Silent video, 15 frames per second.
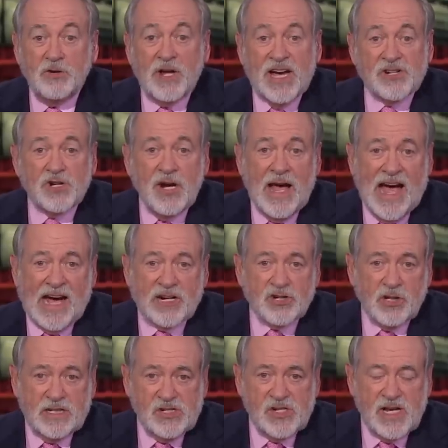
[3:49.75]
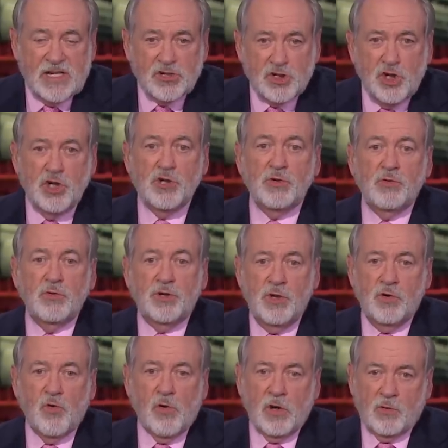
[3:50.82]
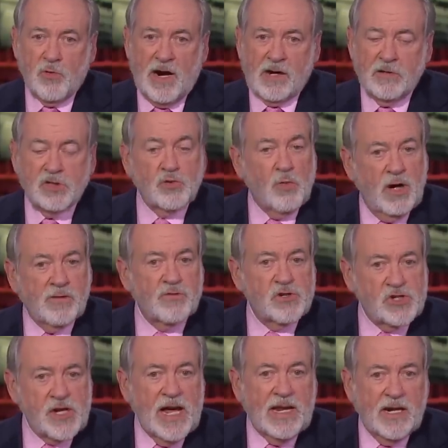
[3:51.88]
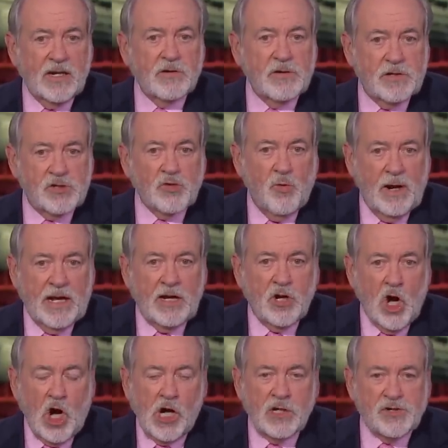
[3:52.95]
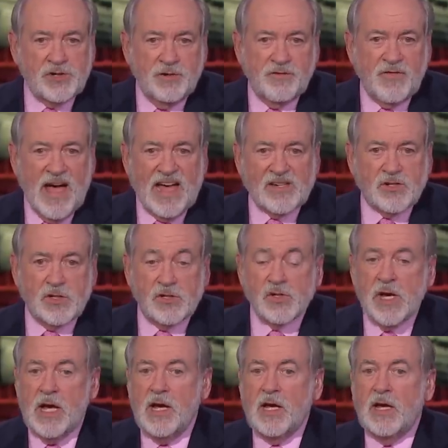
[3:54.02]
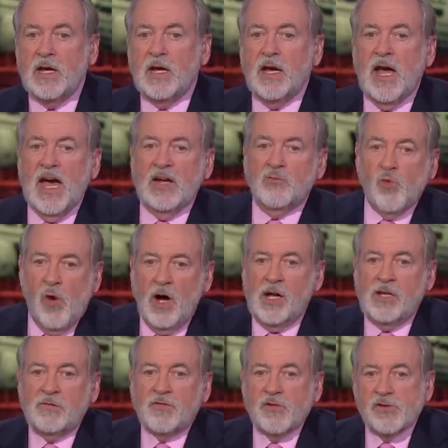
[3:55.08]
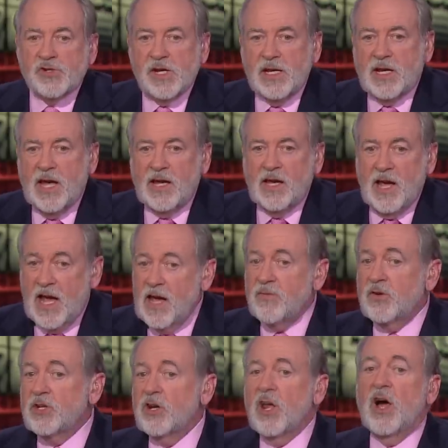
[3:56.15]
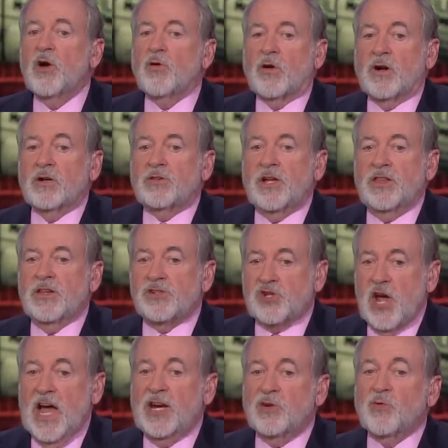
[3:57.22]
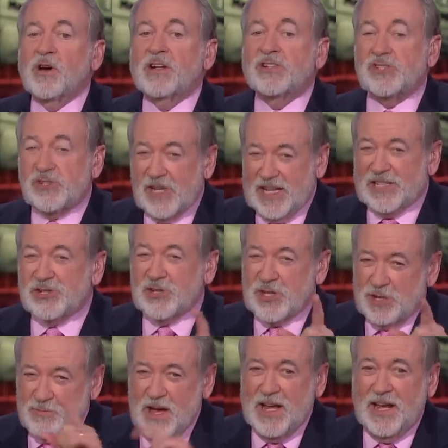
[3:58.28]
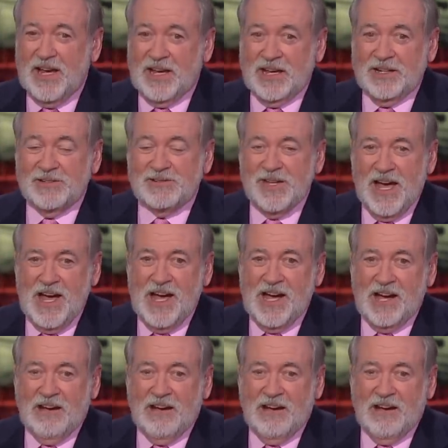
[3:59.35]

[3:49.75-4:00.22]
Deshna actually set two new world records, one for skating under the 20 cars the fastest, and one for sinking even lower than the January 6th committee. Yeah.